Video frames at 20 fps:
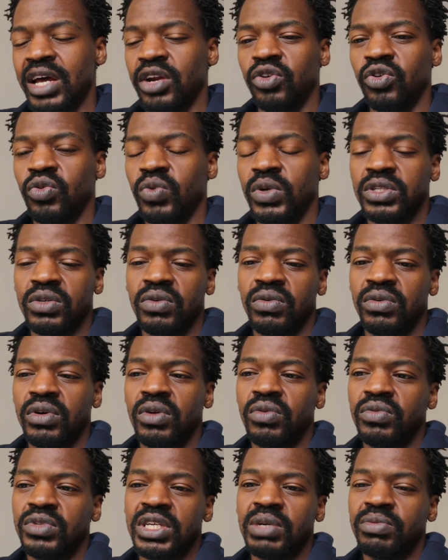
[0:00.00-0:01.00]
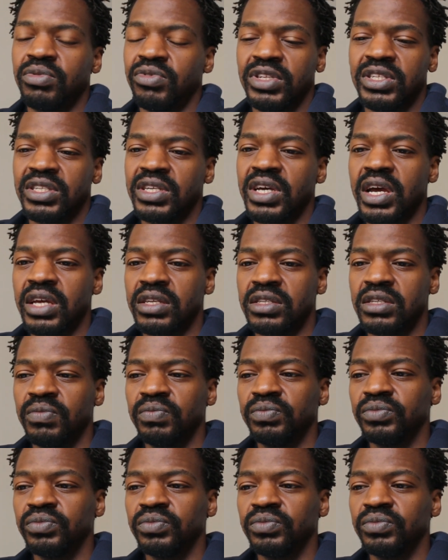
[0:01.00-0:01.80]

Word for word: I don't know what's going on with some of these guys.